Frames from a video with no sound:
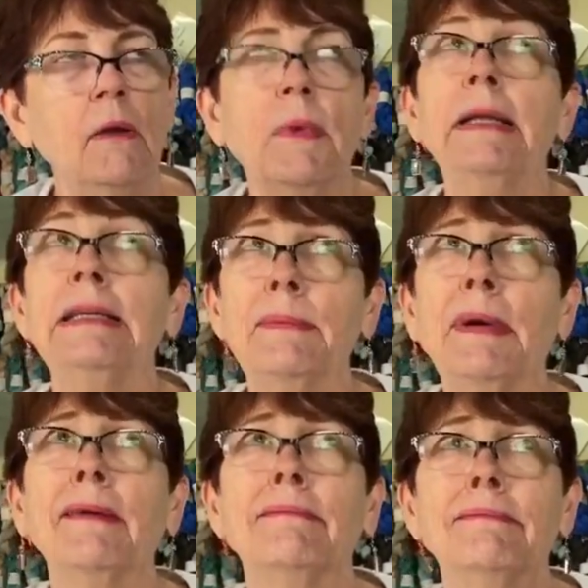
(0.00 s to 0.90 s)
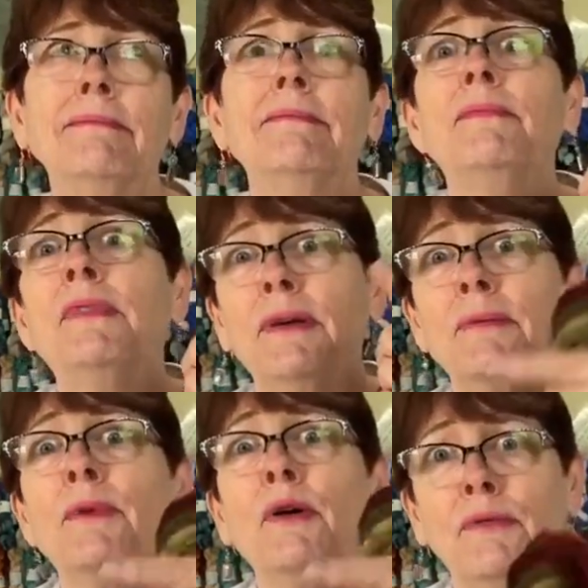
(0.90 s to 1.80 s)
when I take the
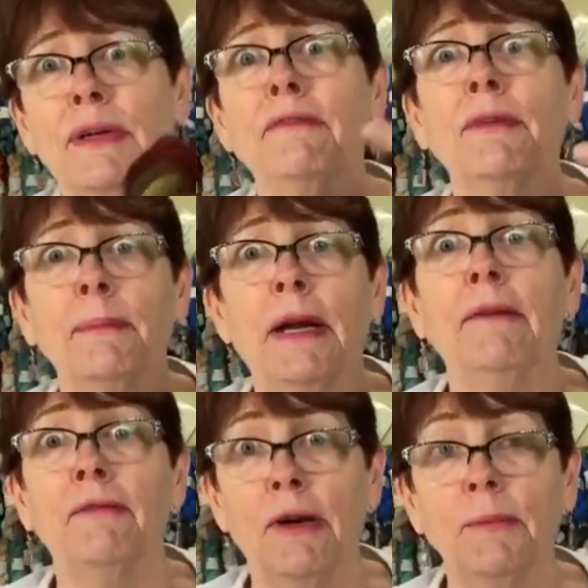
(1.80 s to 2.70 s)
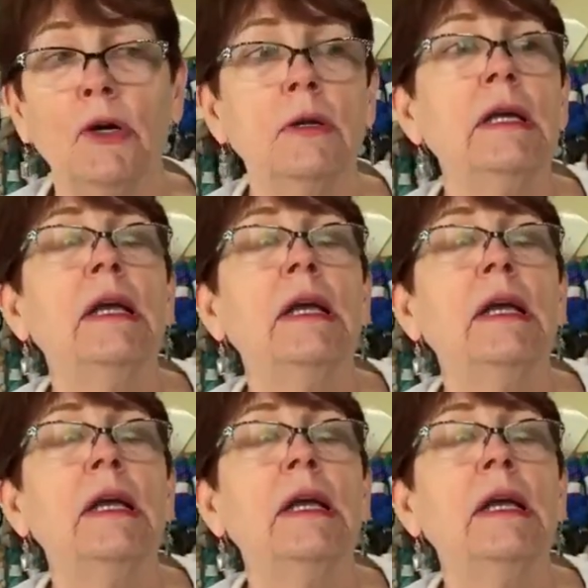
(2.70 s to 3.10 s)
roving from my farm yarn,